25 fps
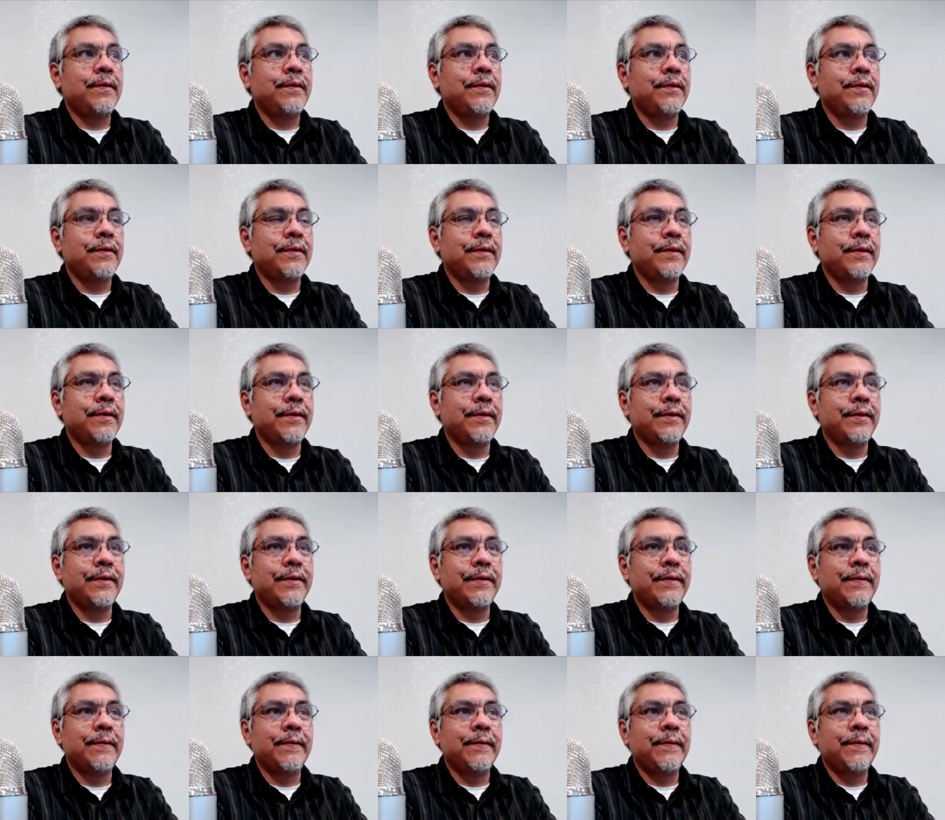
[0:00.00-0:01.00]

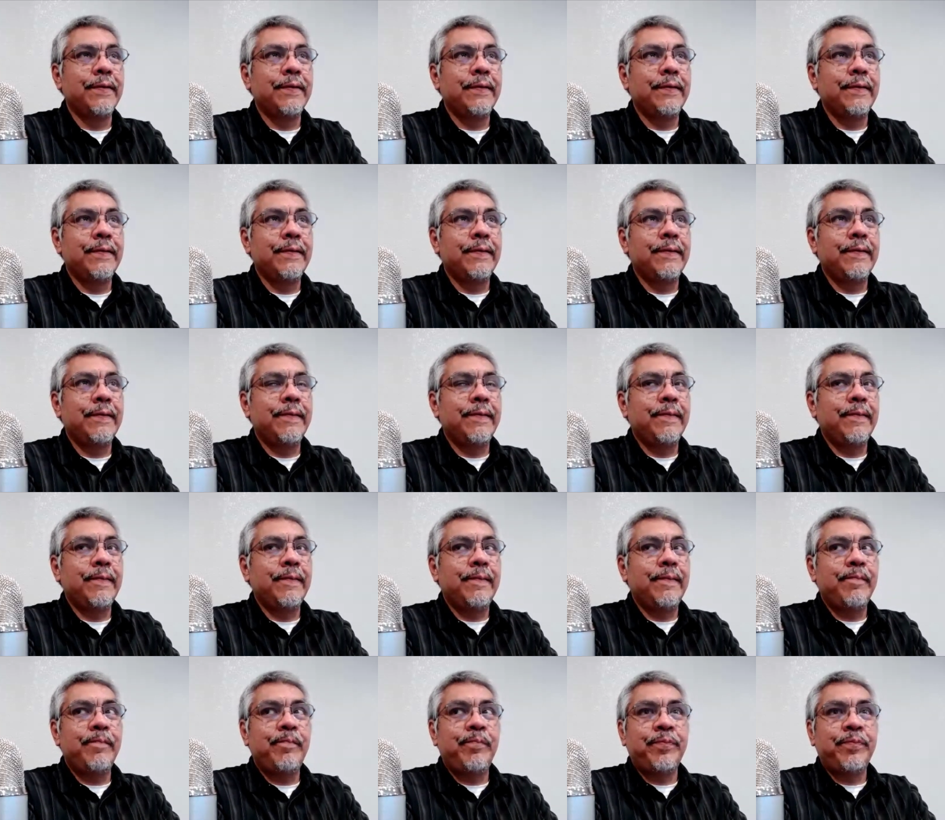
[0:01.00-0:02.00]

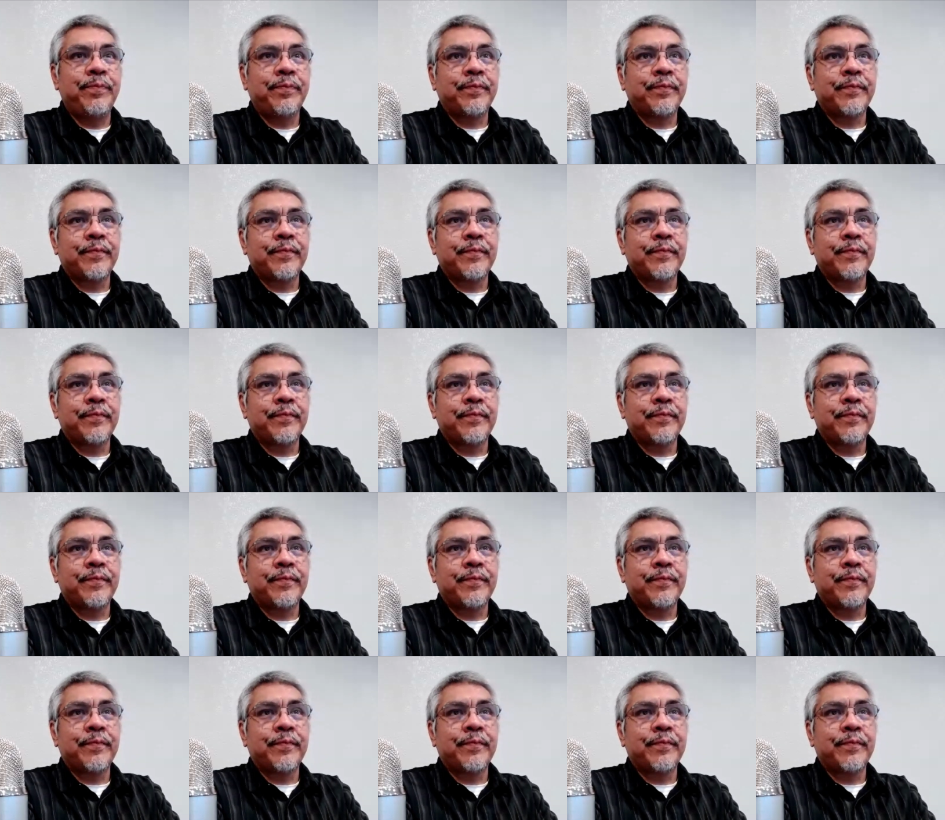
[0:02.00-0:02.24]
Nothing is said.